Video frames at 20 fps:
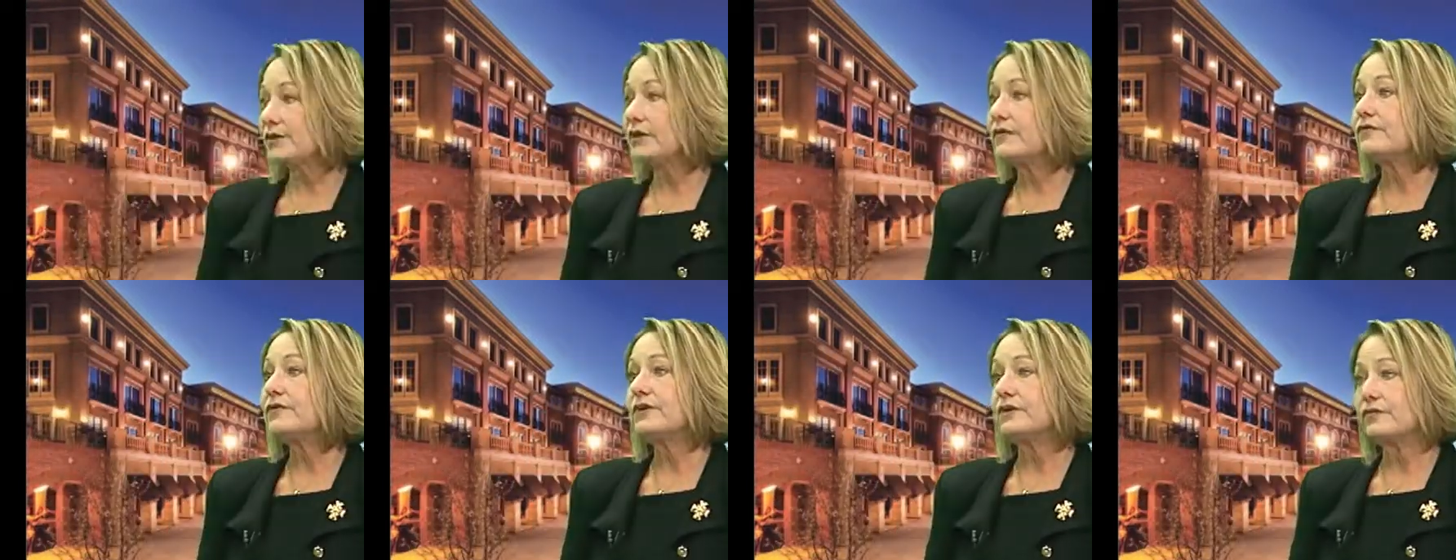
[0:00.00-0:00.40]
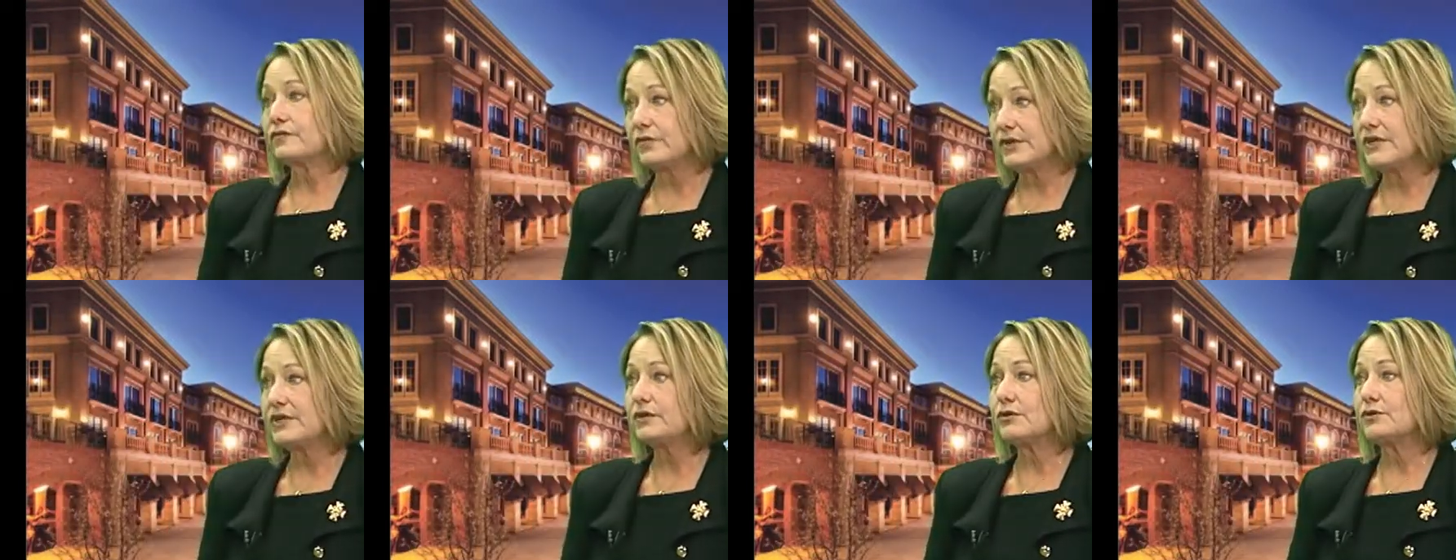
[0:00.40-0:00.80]
different
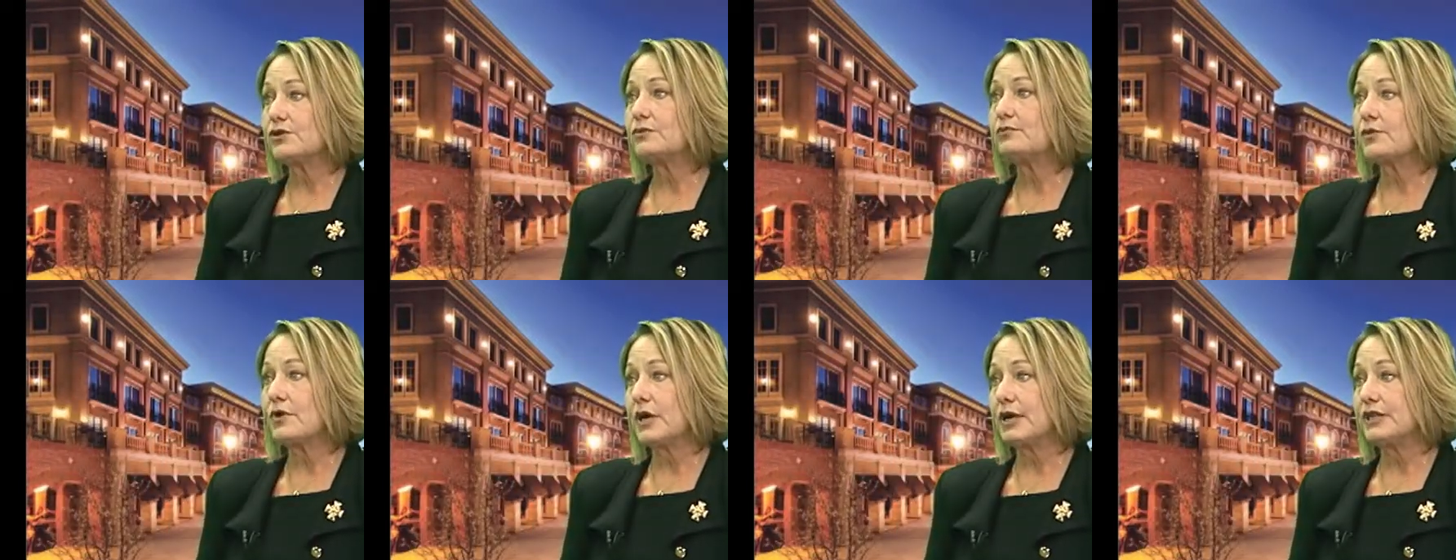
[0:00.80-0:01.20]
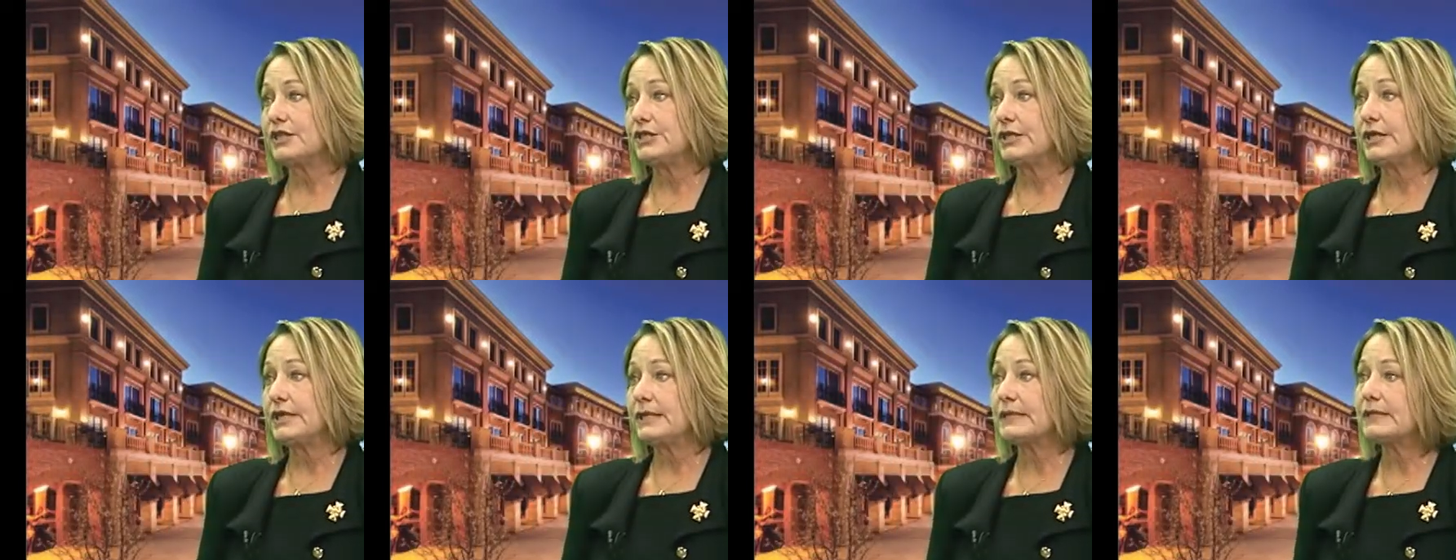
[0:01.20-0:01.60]
research
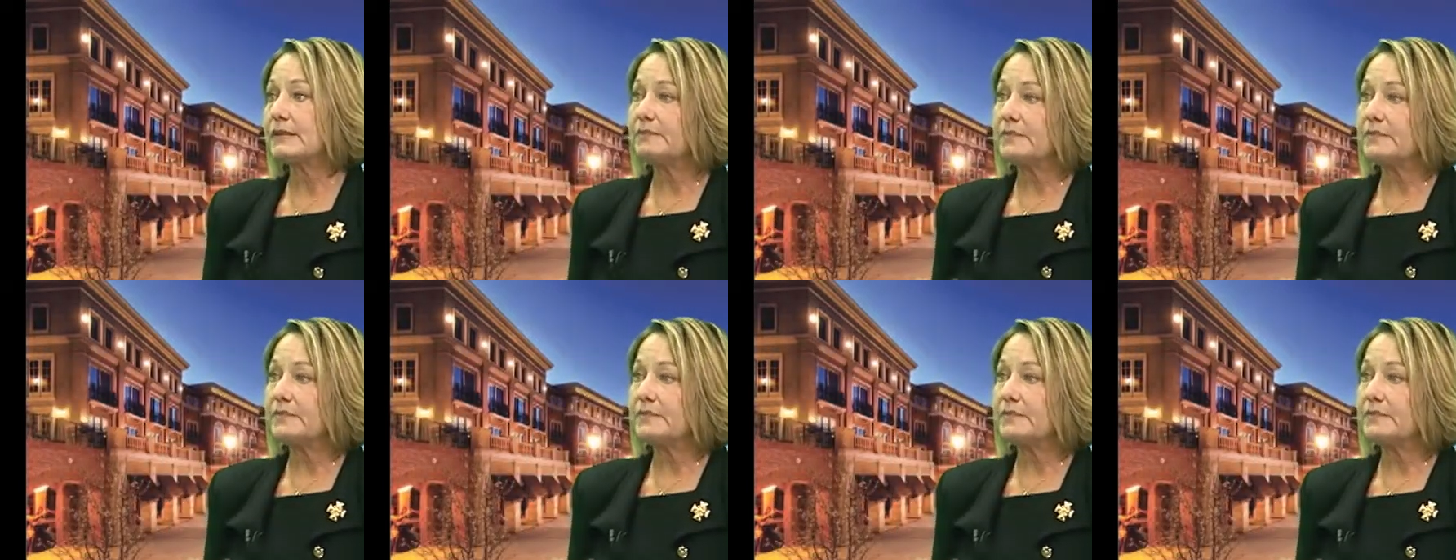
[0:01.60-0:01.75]
projects.